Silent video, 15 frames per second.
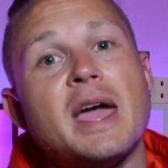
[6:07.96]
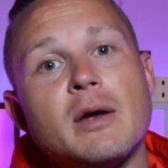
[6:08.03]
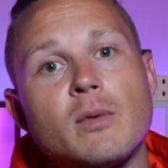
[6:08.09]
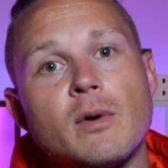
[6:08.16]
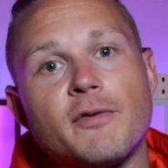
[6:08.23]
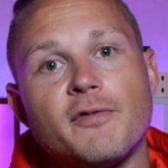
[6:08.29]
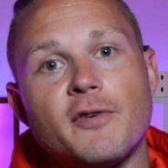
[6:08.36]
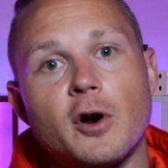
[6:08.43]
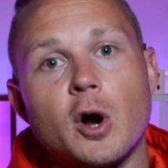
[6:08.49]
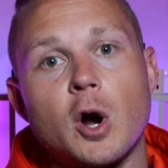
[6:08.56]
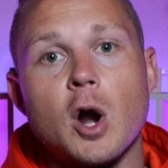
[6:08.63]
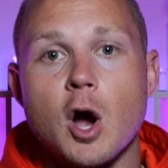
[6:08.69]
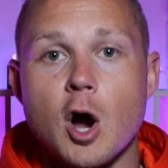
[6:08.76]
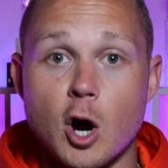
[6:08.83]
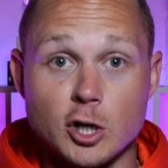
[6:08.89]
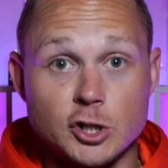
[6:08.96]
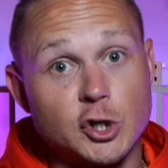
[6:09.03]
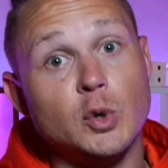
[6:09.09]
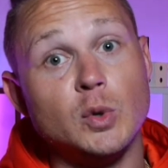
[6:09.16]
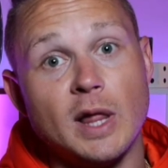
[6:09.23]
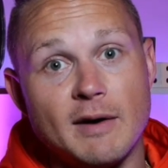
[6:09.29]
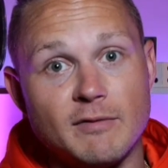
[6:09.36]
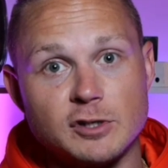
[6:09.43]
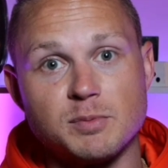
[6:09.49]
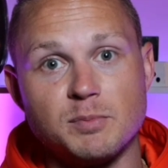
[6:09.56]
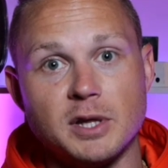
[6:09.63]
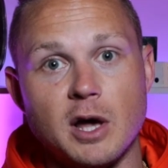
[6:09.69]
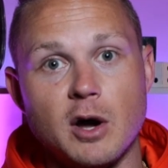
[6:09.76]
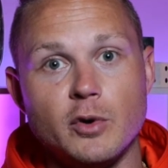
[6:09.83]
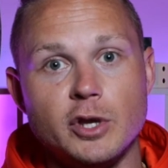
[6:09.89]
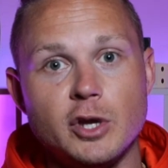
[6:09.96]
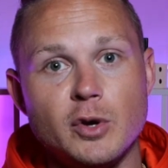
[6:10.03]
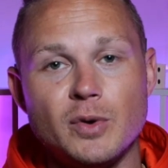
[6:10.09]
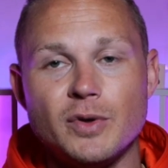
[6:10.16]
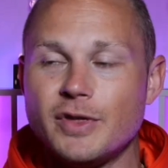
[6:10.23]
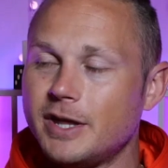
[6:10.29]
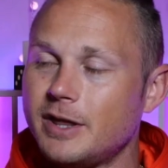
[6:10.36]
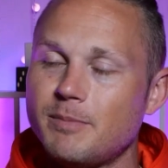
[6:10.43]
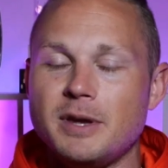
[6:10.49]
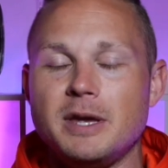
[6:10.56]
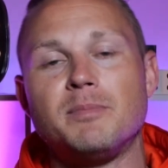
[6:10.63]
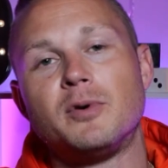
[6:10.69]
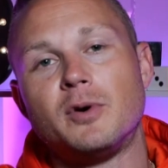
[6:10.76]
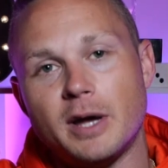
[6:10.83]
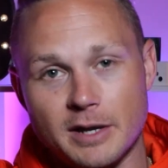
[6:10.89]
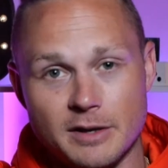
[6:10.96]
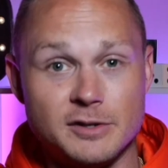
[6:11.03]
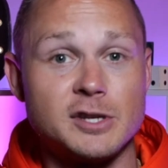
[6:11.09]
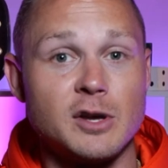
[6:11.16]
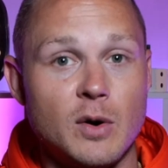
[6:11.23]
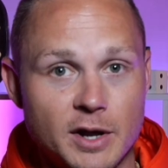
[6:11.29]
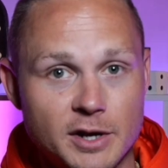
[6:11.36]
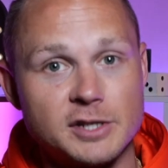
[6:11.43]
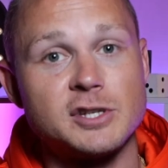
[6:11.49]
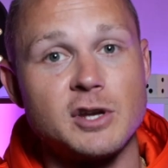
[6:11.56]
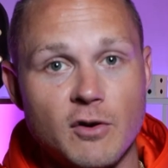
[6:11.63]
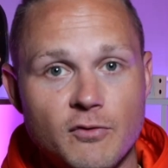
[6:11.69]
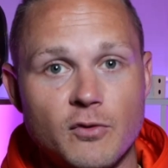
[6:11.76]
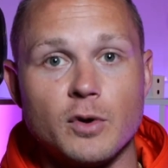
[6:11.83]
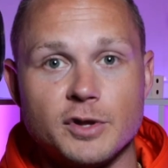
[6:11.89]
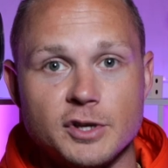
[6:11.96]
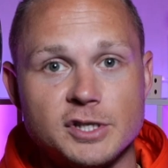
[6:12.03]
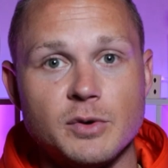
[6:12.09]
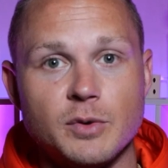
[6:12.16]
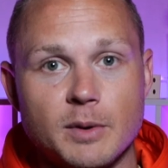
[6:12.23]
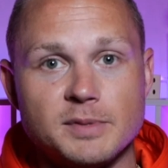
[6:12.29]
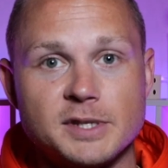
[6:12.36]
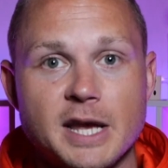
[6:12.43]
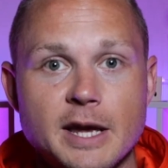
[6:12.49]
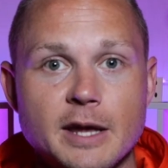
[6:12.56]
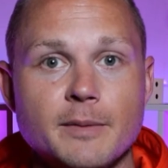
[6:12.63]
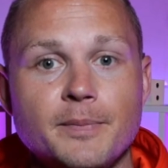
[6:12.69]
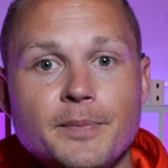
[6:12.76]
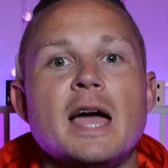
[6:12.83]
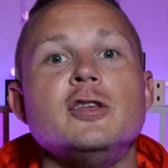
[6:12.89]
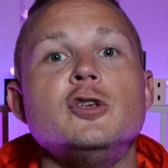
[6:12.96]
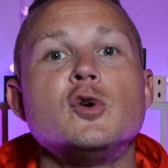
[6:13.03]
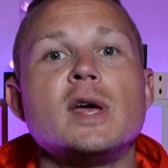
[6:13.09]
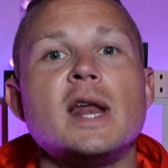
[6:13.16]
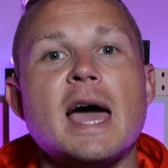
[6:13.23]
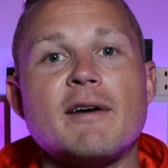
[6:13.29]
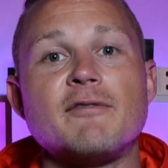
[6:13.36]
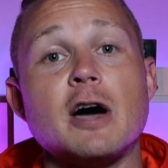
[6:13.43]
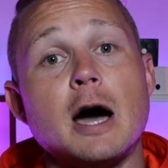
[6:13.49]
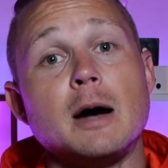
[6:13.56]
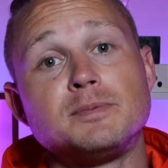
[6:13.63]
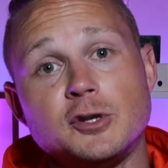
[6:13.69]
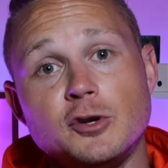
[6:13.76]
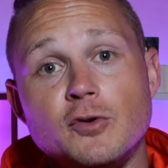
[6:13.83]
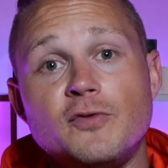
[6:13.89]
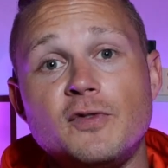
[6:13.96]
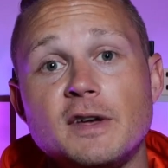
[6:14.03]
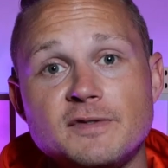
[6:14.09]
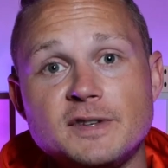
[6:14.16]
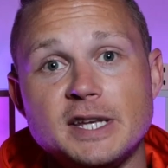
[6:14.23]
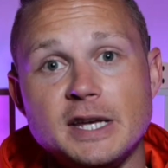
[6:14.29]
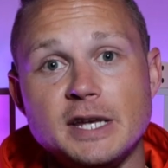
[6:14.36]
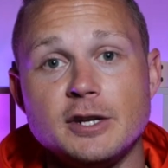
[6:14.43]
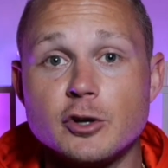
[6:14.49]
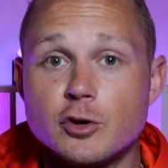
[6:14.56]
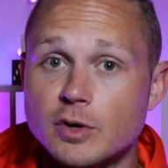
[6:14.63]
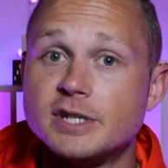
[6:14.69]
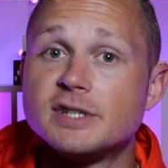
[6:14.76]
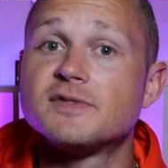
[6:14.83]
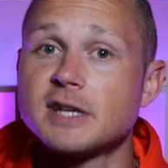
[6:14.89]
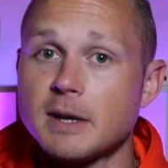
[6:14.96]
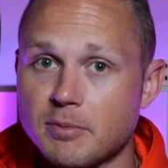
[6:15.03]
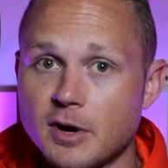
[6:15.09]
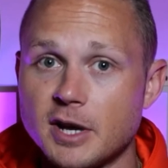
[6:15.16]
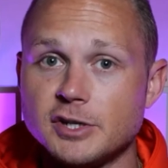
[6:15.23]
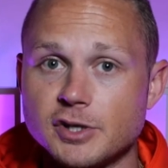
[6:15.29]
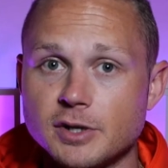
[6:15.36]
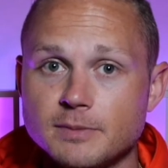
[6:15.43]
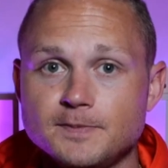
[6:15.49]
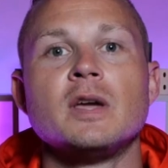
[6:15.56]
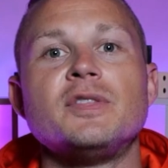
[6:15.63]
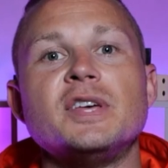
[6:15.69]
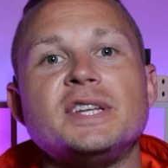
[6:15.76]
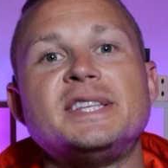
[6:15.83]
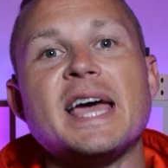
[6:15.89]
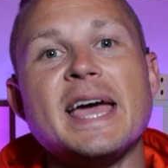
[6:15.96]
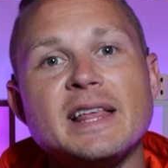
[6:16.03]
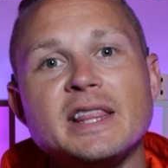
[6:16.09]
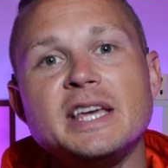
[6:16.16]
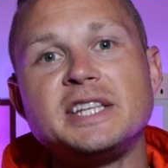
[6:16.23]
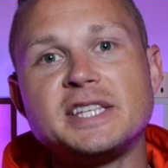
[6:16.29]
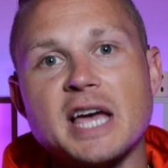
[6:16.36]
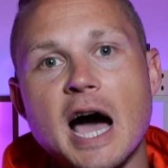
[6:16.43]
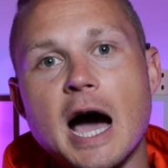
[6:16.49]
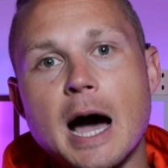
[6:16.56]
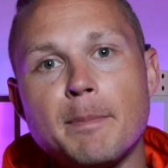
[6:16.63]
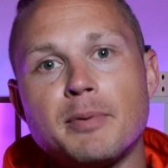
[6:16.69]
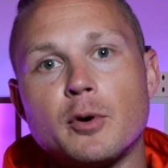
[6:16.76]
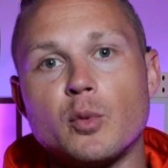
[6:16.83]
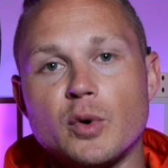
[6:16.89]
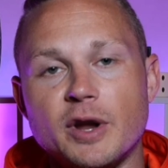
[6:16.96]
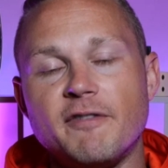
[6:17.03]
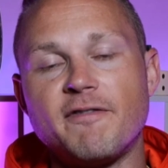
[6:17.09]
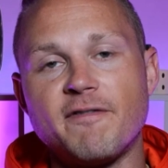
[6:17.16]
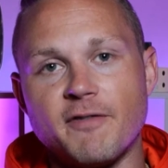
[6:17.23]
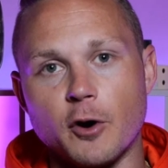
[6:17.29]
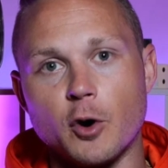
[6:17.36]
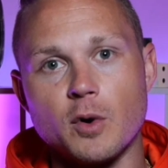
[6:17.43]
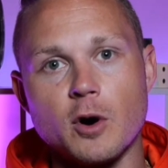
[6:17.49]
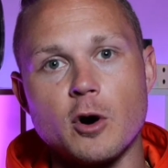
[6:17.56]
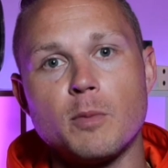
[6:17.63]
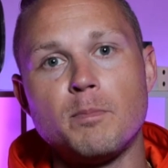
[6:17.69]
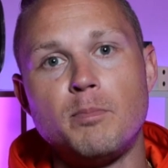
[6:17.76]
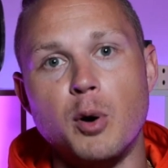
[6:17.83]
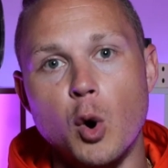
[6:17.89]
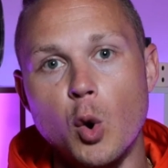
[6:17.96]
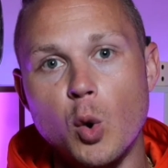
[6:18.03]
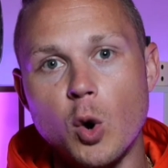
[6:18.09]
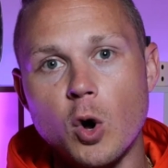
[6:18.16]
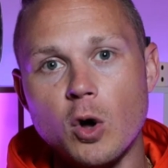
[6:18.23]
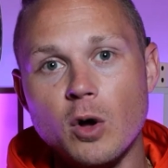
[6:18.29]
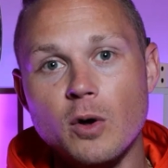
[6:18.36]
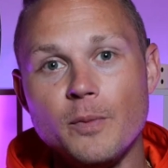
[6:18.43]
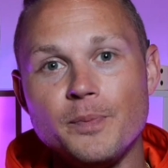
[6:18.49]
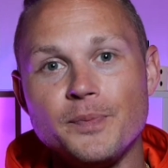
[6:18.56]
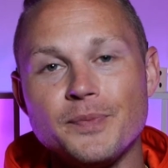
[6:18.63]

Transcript: they refer are two levels below you, then the people, and so on and so forth. You see what I'm saying? And you can have up to 15 degrees of separation. The daily top referrer pool